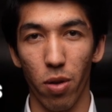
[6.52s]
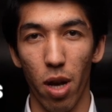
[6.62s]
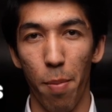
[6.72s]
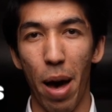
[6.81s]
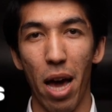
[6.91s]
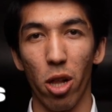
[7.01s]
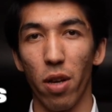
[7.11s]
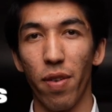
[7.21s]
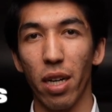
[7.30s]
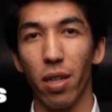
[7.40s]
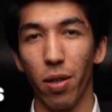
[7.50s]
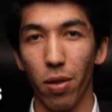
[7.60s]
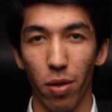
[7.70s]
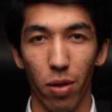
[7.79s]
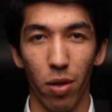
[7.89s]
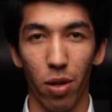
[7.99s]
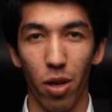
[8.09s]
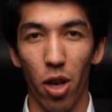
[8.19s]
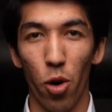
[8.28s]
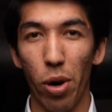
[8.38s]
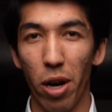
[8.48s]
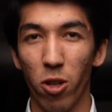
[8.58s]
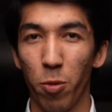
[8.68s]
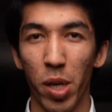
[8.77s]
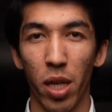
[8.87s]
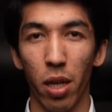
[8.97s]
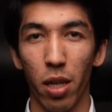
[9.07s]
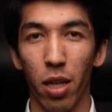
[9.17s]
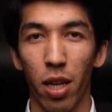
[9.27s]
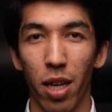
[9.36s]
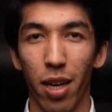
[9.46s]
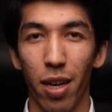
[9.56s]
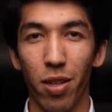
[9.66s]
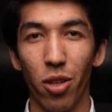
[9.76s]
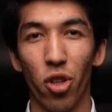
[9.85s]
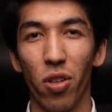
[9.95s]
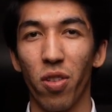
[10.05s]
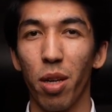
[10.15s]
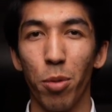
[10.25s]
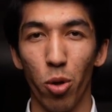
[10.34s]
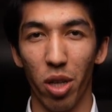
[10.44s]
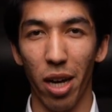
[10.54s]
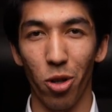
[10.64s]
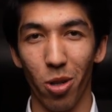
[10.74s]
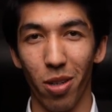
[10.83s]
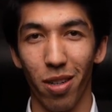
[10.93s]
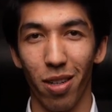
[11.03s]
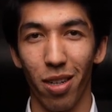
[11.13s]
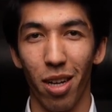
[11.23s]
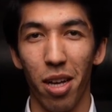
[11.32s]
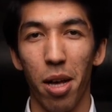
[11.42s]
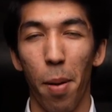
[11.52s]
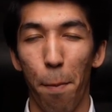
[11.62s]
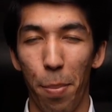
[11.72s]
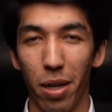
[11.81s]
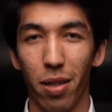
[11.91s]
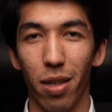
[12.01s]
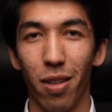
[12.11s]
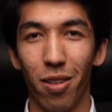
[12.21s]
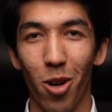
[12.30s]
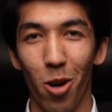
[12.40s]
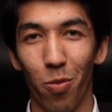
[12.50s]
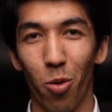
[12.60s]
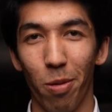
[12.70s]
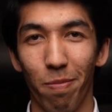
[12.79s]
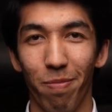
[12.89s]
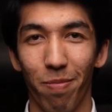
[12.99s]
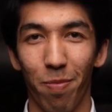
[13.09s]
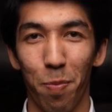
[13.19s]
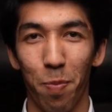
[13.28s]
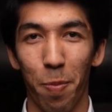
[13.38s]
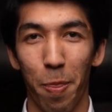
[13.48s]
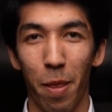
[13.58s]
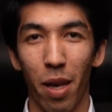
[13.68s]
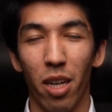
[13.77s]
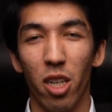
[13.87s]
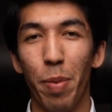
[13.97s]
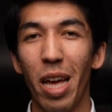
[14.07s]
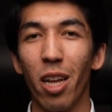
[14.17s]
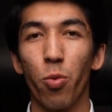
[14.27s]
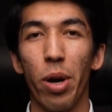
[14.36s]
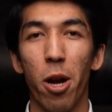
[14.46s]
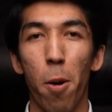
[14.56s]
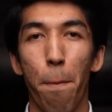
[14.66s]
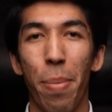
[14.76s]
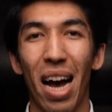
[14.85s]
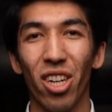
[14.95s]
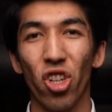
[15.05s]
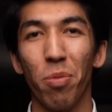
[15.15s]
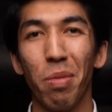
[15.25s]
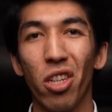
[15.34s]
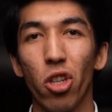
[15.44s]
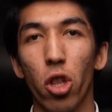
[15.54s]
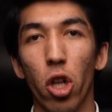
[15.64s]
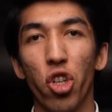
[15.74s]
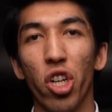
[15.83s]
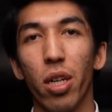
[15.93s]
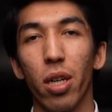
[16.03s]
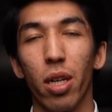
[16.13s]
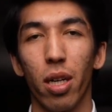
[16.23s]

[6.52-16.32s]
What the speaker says: a battle of ideas, where speaking isn't just communication, but it's an art form. Debate is where passion meets logic,